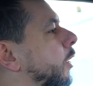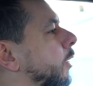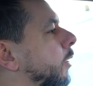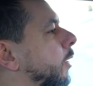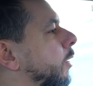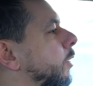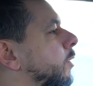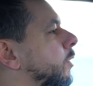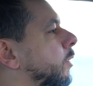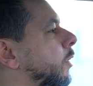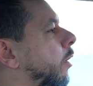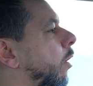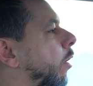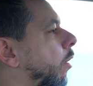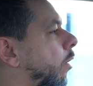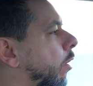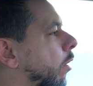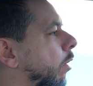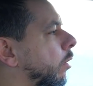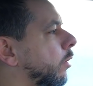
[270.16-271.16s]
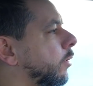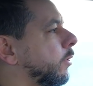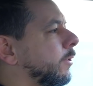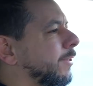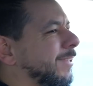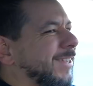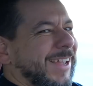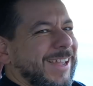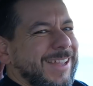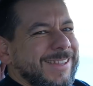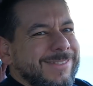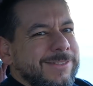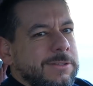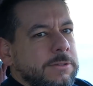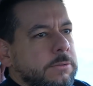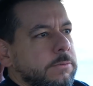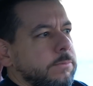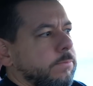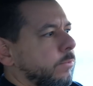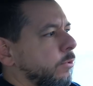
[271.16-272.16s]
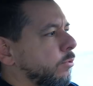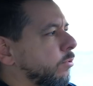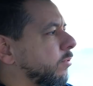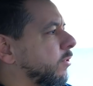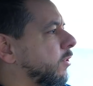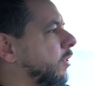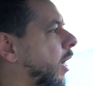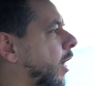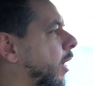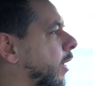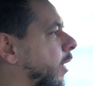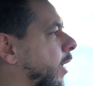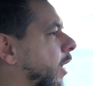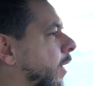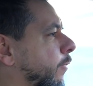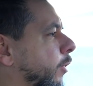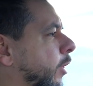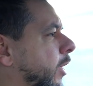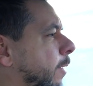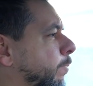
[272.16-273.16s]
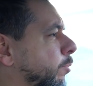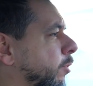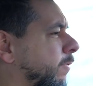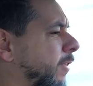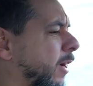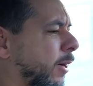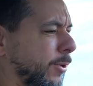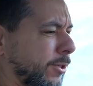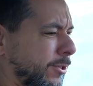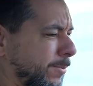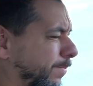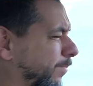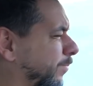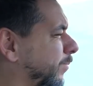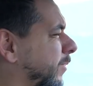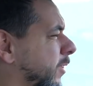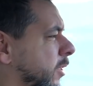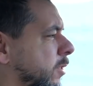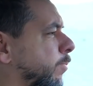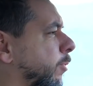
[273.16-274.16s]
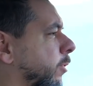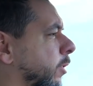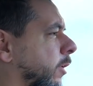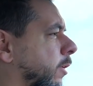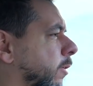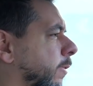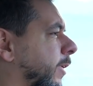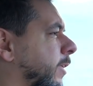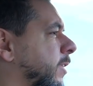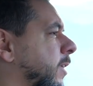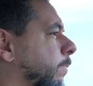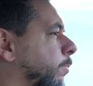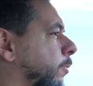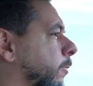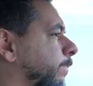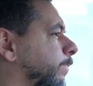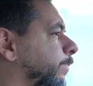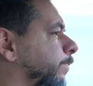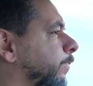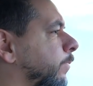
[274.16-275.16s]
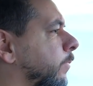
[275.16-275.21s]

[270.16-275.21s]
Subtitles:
in this car tend to die every couple of hours. This particular example.